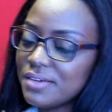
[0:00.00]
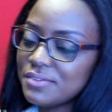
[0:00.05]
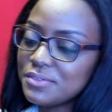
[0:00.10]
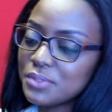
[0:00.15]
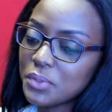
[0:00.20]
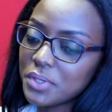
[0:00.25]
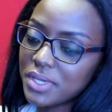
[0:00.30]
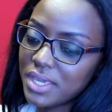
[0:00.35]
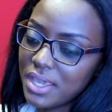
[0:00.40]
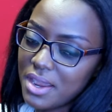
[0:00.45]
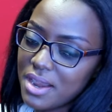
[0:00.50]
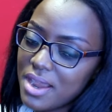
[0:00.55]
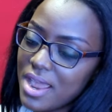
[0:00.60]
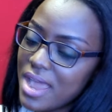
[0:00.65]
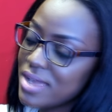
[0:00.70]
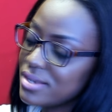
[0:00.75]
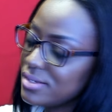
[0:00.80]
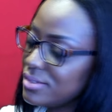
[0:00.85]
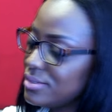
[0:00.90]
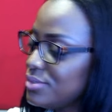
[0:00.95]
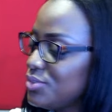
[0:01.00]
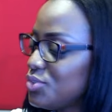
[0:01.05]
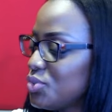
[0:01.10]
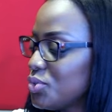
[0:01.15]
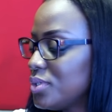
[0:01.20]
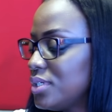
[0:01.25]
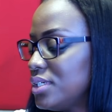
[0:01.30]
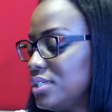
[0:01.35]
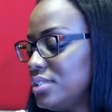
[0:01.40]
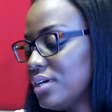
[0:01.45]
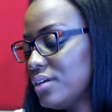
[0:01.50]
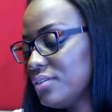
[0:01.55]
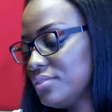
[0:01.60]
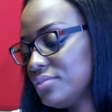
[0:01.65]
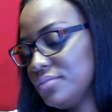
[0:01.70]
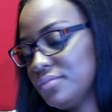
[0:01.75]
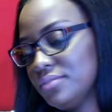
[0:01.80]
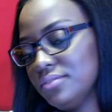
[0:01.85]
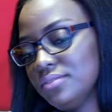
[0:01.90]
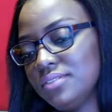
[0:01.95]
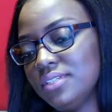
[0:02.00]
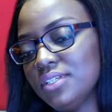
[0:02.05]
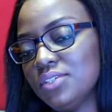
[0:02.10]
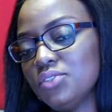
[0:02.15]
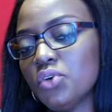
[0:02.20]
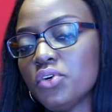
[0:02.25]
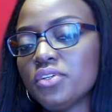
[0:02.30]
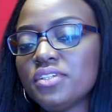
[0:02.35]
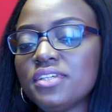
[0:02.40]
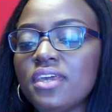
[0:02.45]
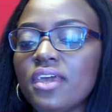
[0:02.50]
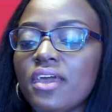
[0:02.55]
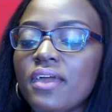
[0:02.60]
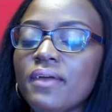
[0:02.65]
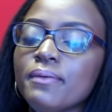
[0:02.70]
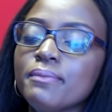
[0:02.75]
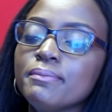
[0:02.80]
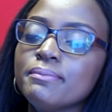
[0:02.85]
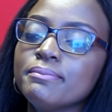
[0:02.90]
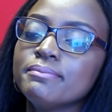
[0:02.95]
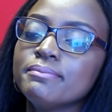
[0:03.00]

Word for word: love don't care. care. and truly love did not care.